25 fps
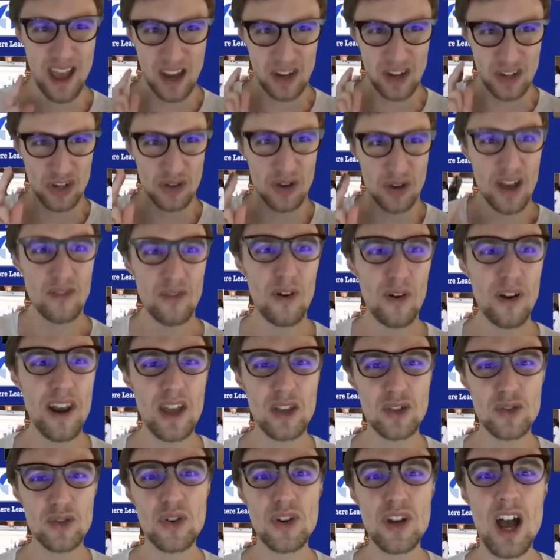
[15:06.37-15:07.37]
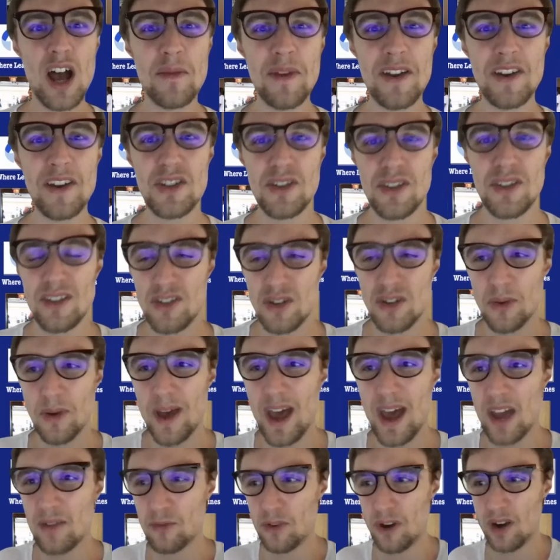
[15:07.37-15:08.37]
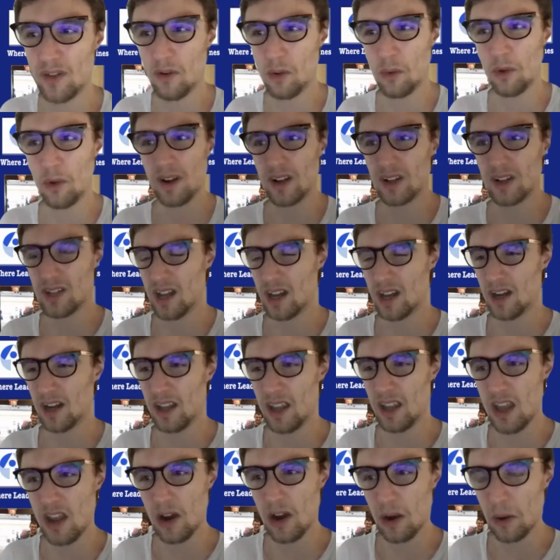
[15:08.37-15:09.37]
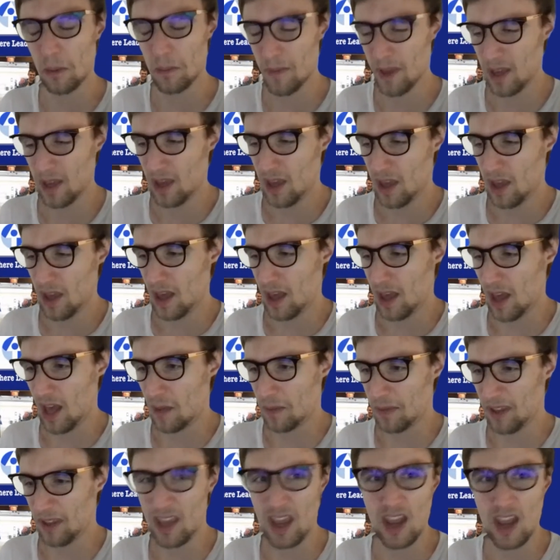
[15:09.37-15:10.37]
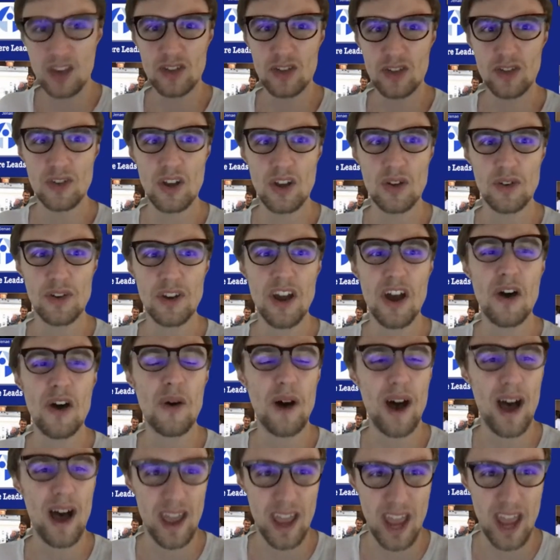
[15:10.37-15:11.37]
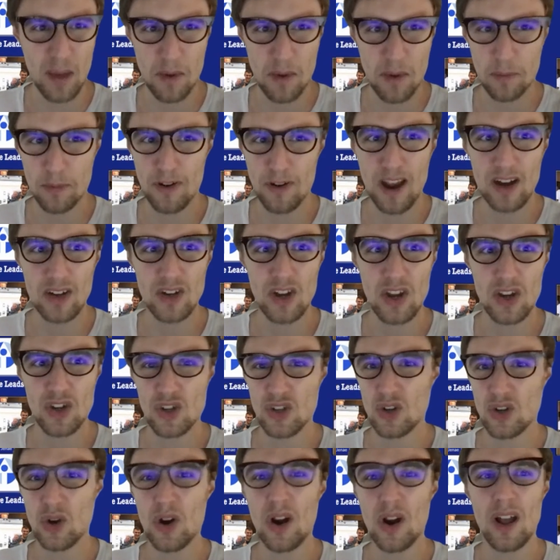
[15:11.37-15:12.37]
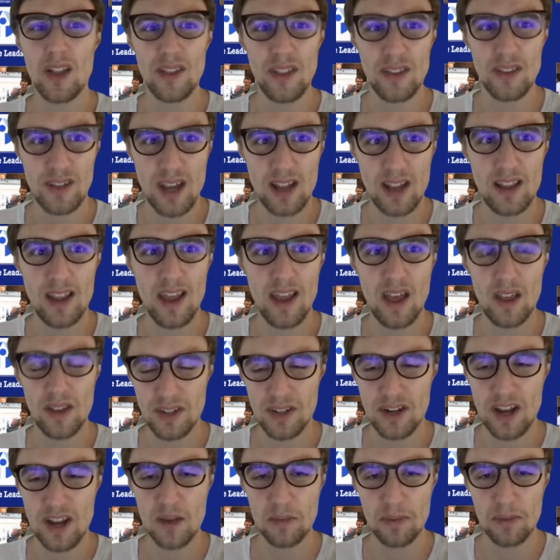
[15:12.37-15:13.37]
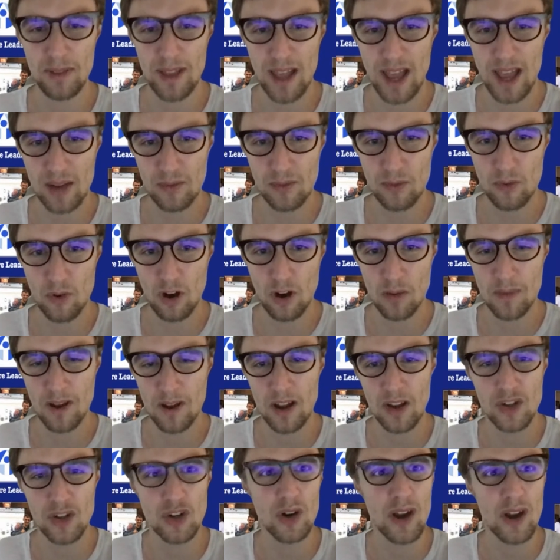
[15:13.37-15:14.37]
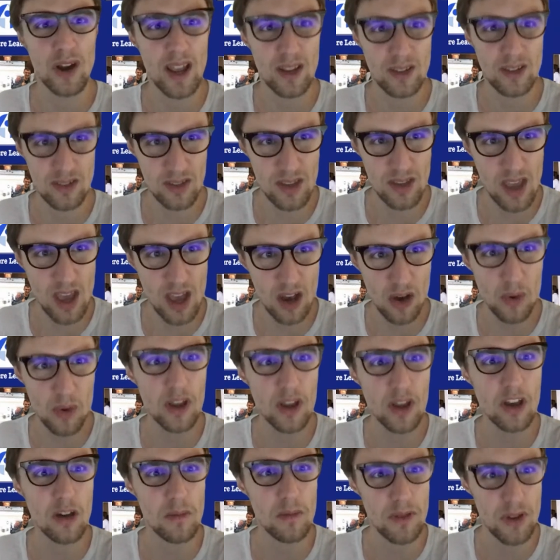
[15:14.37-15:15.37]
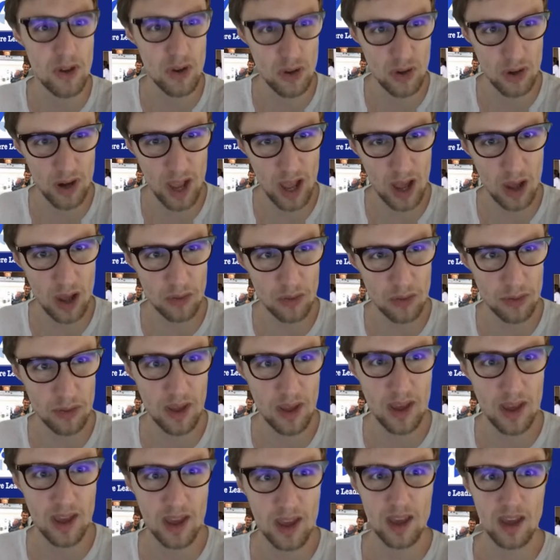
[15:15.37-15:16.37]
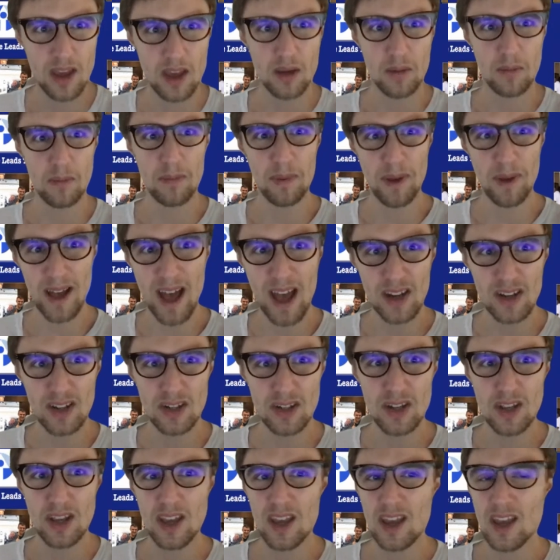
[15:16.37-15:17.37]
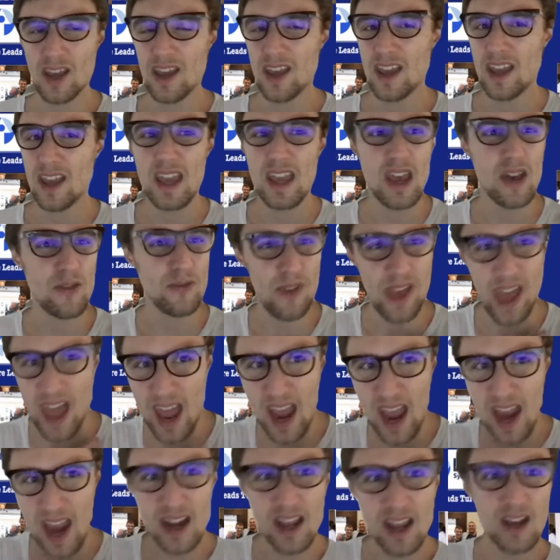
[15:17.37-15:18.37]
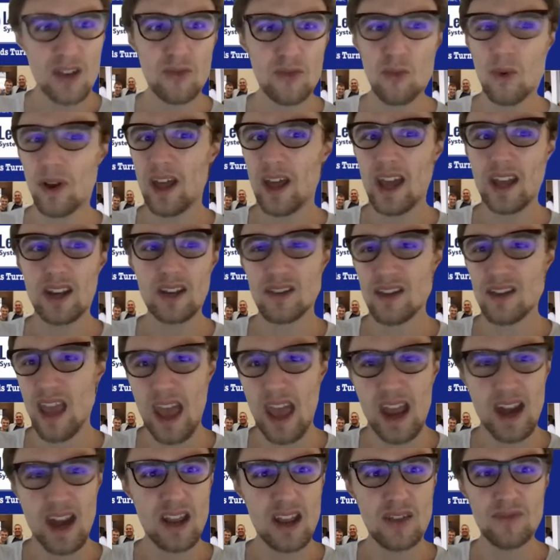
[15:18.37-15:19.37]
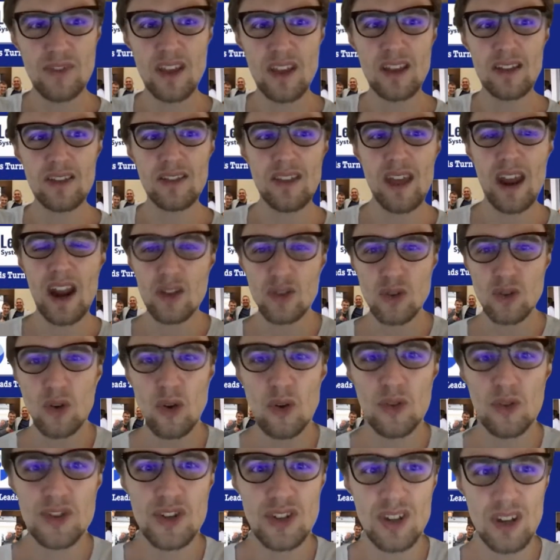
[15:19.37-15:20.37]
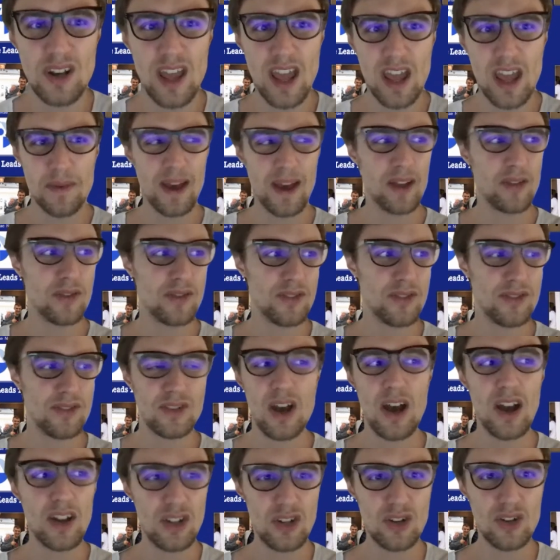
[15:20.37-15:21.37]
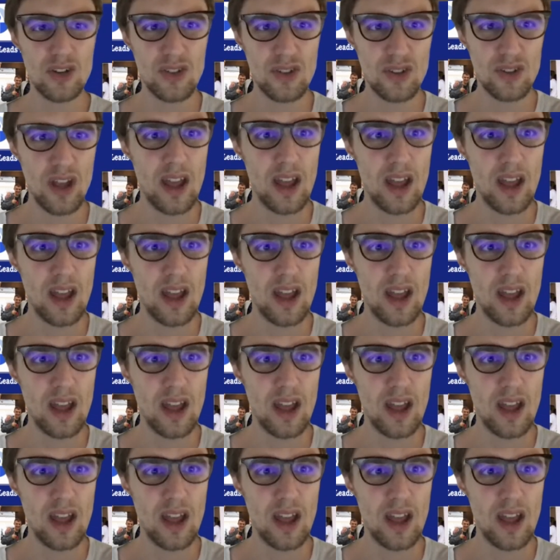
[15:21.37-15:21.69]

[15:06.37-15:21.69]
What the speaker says: I do have one extra comment to add for everyone attending here. In case you don't know, I am a practitioner on the TeleHealth Today platform under SCO and computer health. But if anything that I told you today about taught you,